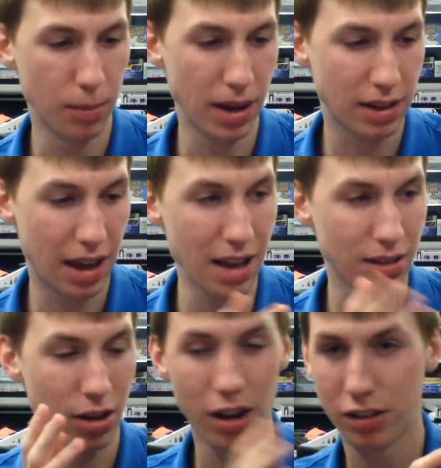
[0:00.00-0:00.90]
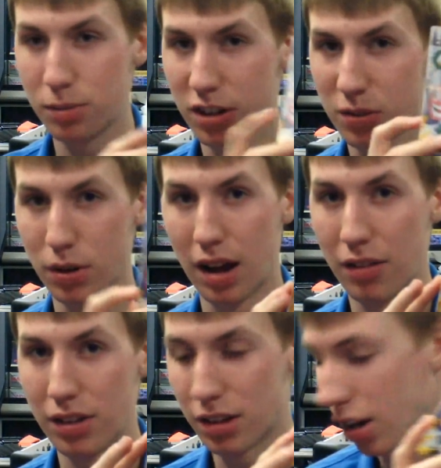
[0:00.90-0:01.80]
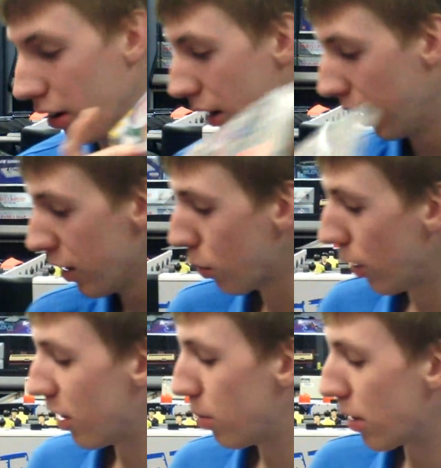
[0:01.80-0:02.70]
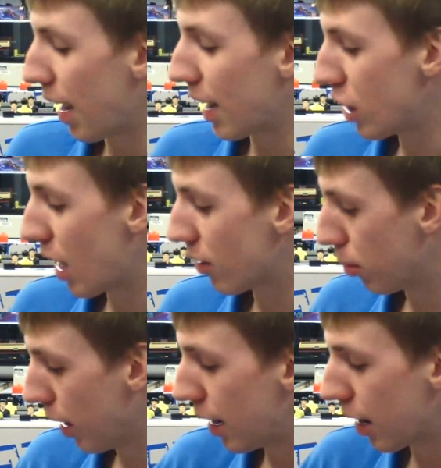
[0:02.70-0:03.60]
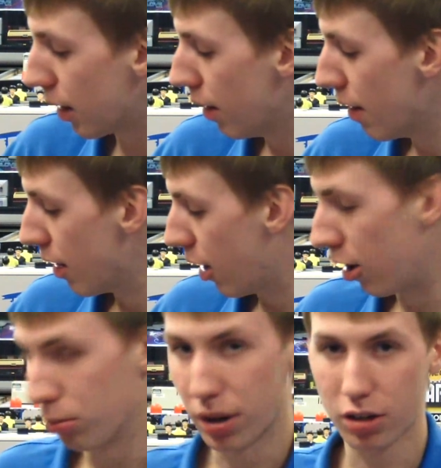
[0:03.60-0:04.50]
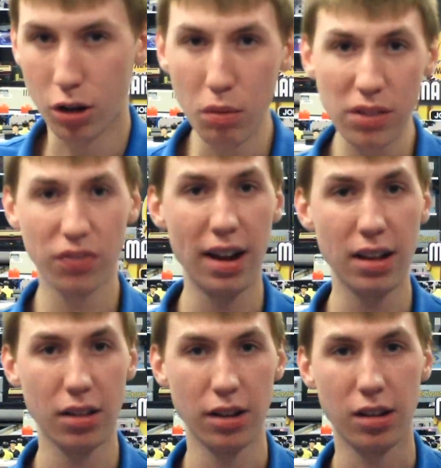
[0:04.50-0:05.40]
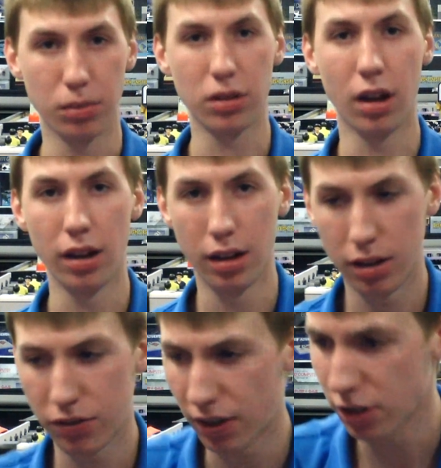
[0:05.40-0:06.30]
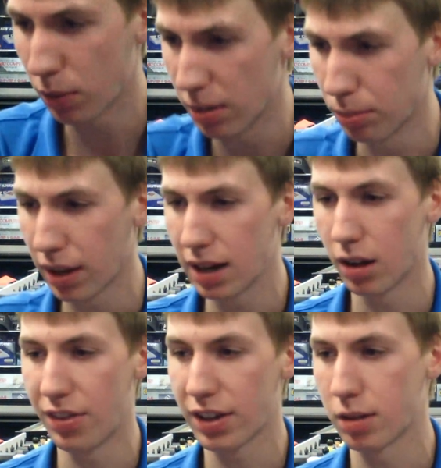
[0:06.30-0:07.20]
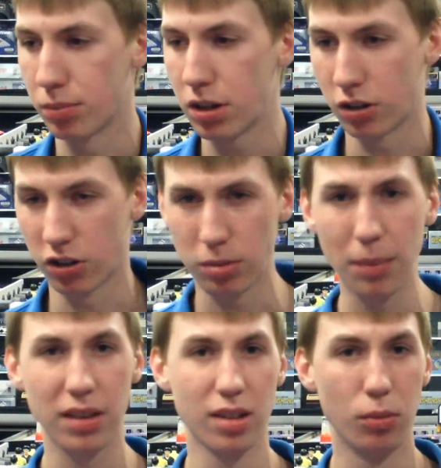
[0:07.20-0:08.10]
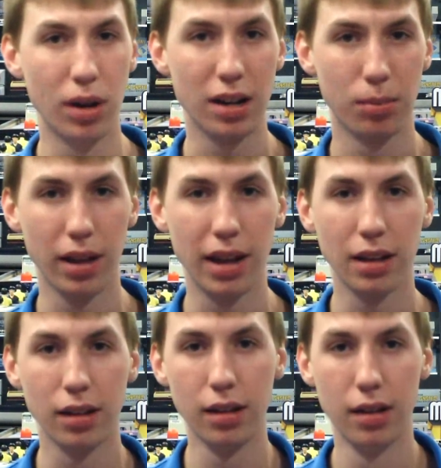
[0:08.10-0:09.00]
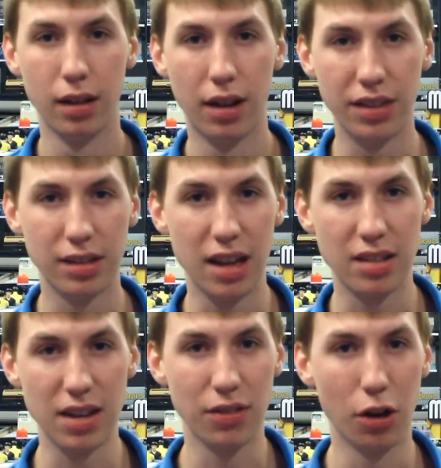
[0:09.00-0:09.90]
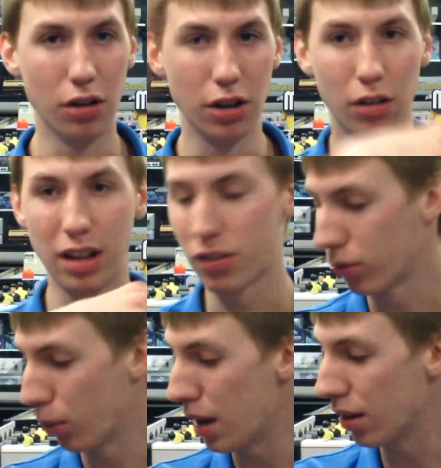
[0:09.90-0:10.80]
I can't talk too much about how the Atari Lynx one is, because I actually haven't played it. But go and find it on find a way to play it on the computer. There's probably some way to play it these days, even though, you know, it is